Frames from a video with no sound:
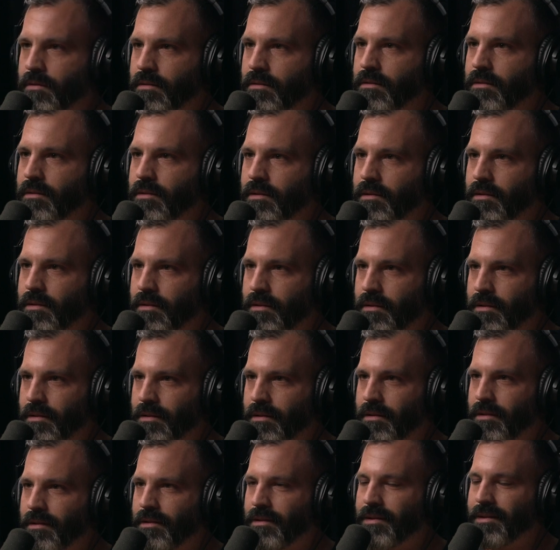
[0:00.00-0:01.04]
Shout out
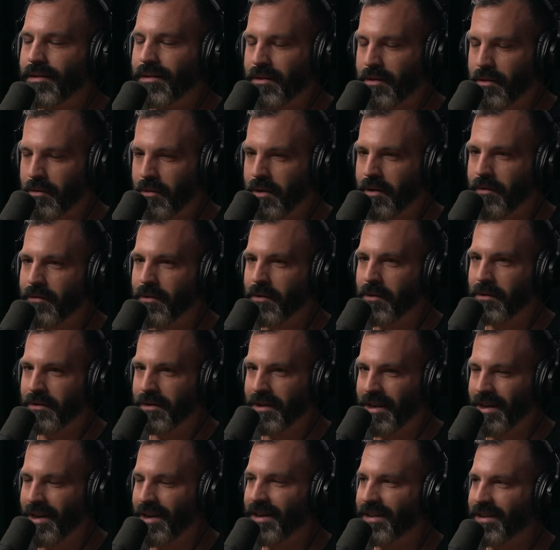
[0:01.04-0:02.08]
threefold. threefold,
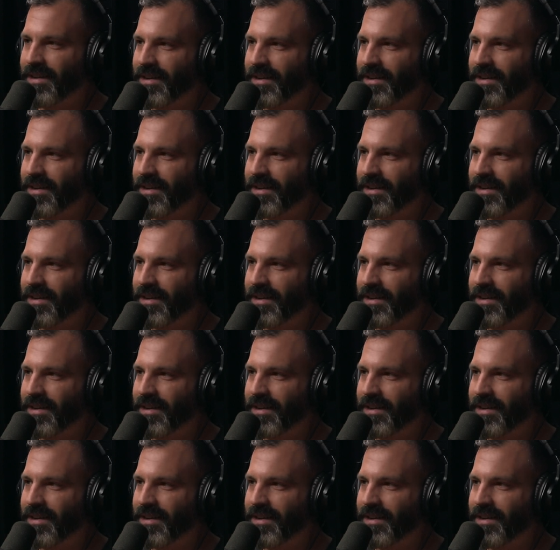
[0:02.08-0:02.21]
yeah.